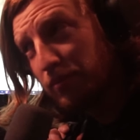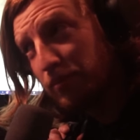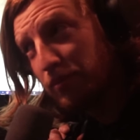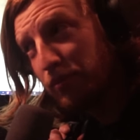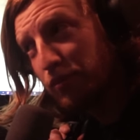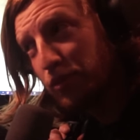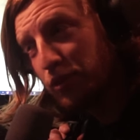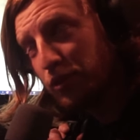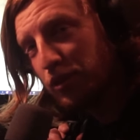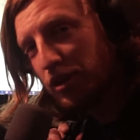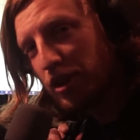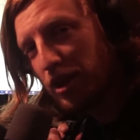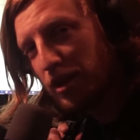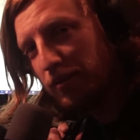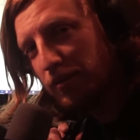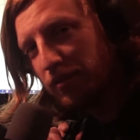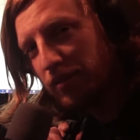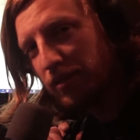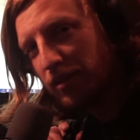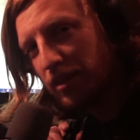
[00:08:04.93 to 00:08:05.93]
for
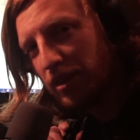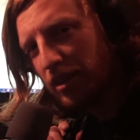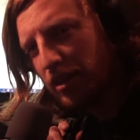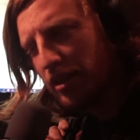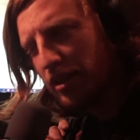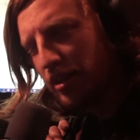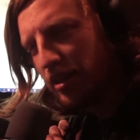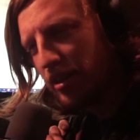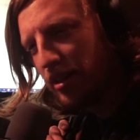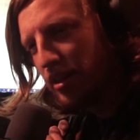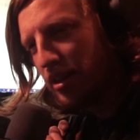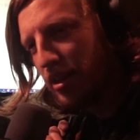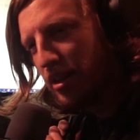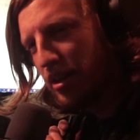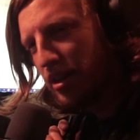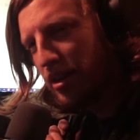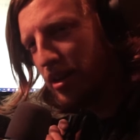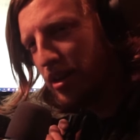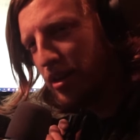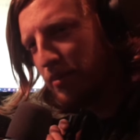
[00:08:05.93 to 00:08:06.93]
tonight.
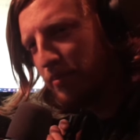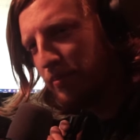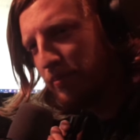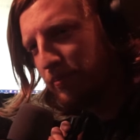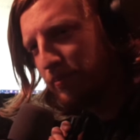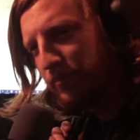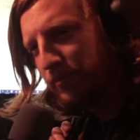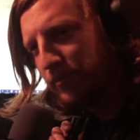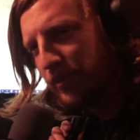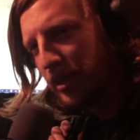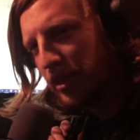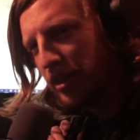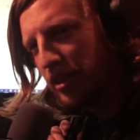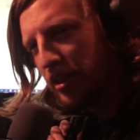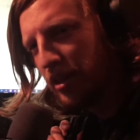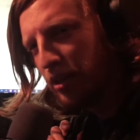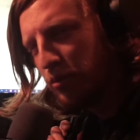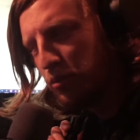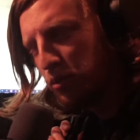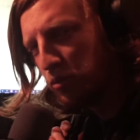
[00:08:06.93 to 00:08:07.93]

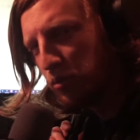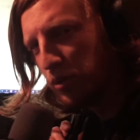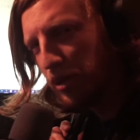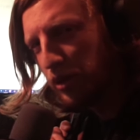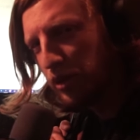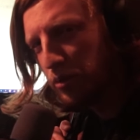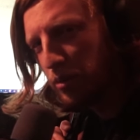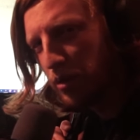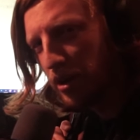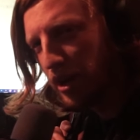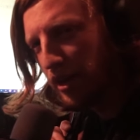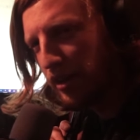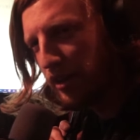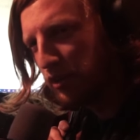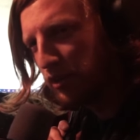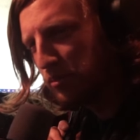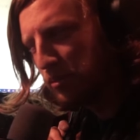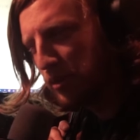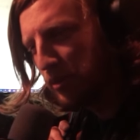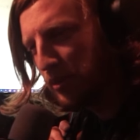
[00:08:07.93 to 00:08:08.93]
It was really quiet.
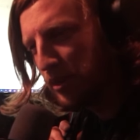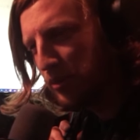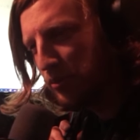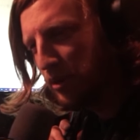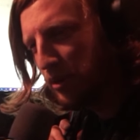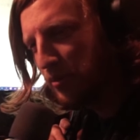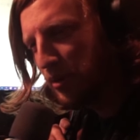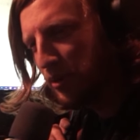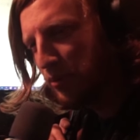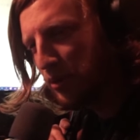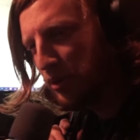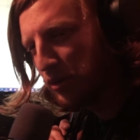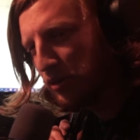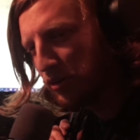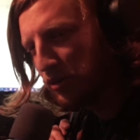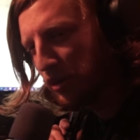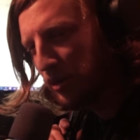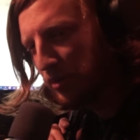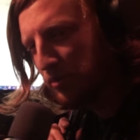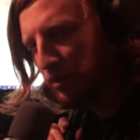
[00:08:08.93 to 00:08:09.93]
It's probably one of my
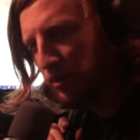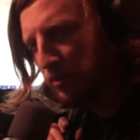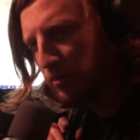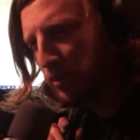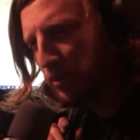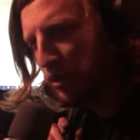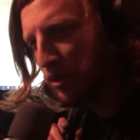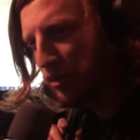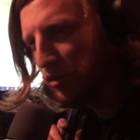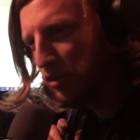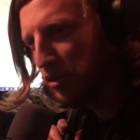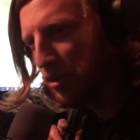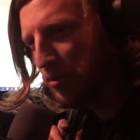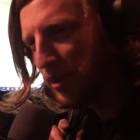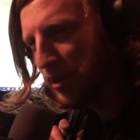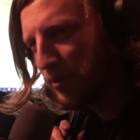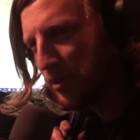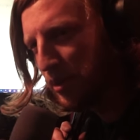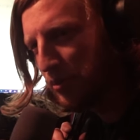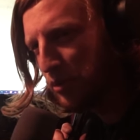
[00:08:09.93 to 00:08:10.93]
worst streams because
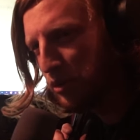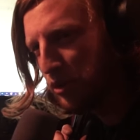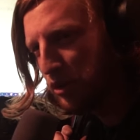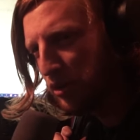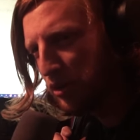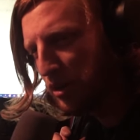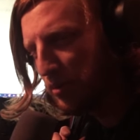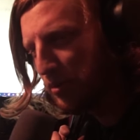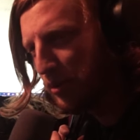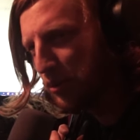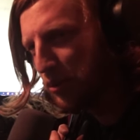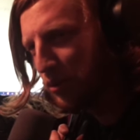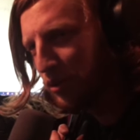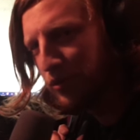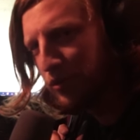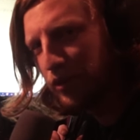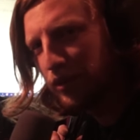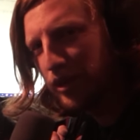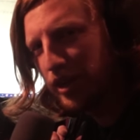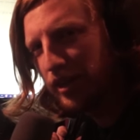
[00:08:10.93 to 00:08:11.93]
not many people showed up until
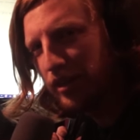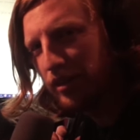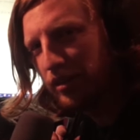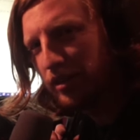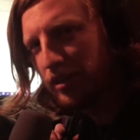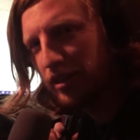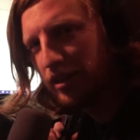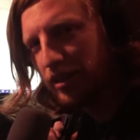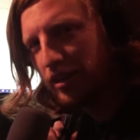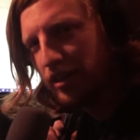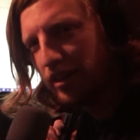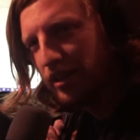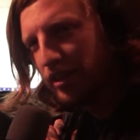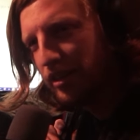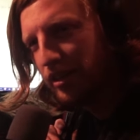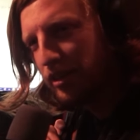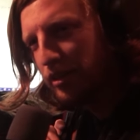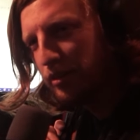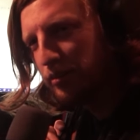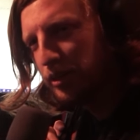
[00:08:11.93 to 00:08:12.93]
the very end,
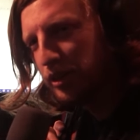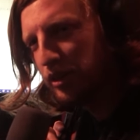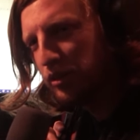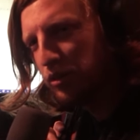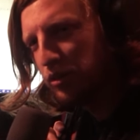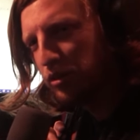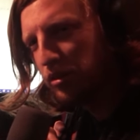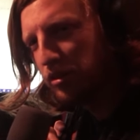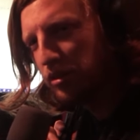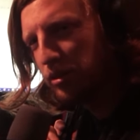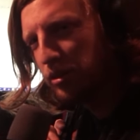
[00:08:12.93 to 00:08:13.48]
which is